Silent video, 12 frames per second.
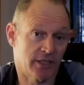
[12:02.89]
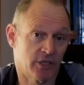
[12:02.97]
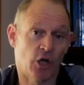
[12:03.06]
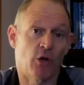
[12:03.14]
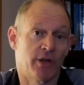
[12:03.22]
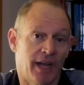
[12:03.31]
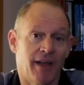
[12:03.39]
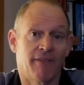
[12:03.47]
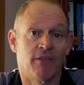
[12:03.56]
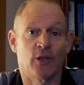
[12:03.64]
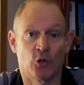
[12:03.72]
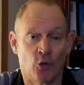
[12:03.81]
don't
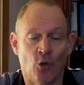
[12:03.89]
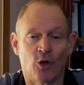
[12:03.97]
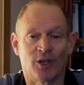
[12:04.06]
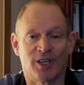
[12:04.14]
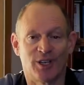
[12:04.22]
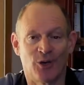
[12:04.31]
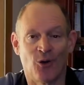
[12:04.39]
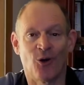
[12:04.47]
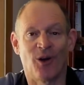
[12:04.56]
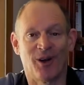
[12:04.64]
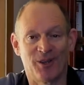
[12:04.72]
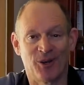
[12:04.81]
have your
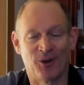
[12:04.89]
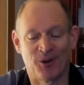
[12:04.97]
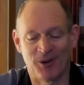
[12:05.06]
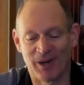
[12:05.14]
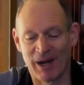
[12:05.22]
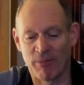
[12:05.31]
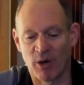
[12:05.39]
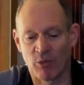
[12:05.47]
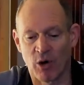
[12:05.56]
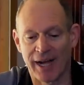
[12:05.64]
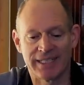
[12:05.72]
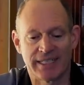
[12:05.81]

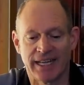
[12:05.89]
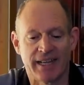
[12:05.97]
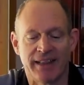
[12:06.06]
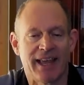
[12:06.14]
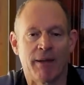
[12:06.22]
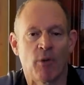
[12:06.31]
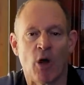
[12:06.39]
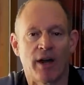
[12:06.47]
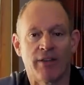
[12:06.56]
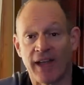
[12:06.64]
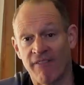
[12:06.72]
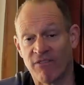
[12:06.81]
rights in their mind.
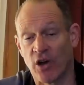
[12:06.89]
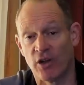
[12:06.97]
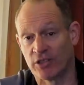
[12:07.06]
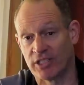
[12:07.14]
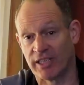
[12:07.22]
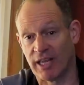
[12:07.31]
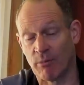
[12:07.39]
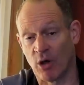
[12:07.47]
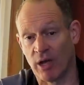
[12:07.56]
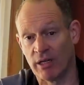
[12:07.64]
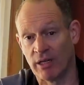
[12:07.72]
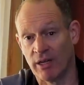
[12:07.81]
They have votes in their
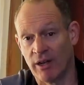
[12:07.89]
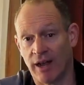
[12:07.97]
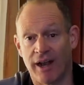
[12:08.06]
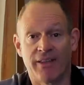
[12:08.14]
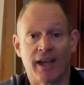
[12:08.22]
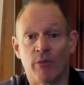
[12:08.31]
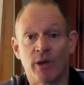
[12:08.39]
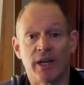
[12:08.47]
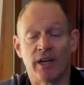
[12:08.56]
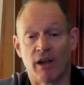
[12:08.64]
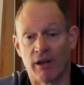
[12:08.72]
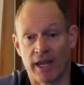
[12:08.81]
mind, and they really
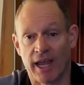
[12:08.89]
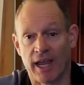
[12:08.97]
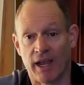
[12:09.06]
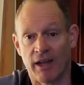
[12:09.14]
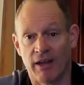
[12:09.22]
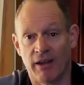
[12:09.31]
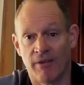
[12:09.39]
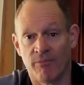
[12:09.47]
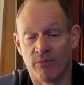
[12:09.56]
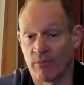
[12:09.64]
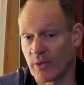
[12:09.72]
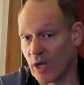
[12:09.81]
don't care.
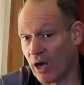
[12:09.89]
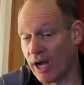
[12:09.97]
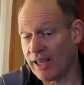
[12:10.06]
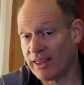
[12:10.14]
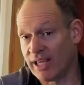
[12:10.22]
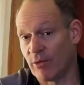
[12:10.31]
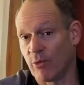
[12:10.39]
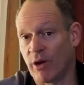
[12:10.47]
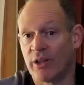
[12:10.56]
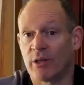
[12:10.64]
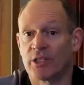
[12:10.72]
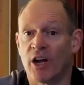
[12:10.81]
I think we're
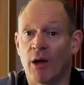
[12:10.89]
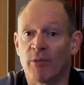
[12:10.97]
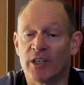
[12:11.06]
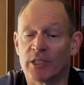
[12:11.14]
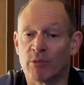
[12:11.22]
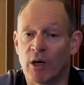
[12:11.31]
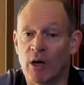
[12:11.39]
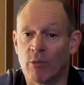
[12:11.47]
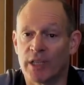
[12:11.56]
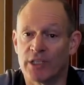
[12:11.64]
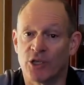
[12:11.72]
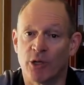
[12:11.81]
in the time of this world
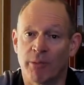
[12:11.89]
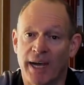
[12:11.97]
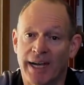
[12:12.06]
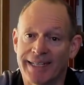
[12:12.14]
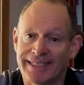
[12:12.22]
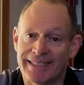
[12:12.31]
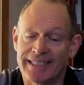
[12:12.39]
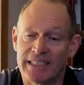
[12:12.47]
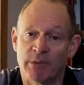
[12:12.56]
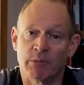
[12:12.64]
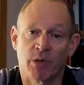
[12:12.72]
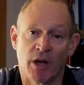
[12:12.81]
where the two-party
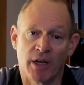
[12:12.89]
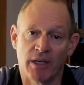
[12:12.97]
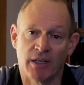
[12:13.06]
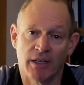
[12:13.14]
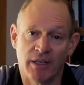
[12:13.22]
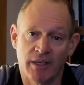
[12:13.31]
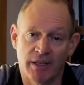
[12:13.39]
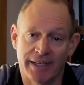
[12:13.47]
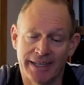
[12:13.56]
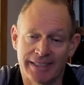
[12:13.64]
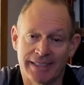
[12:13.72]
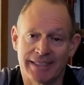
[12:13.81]
system is broken.
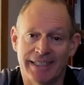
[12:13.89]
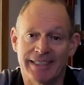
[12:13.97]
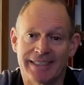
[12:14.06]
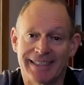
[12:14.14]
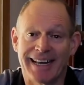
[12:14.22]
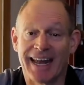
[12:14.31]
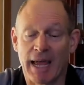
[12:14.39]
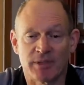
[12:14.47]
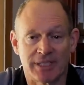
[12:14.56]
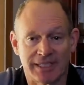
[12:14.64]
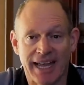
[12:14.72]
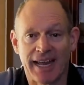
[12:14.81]
It's
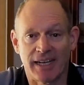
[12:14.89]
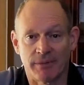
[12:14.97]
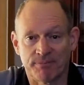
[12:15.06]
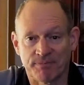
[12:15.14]
collapsed. It's had it.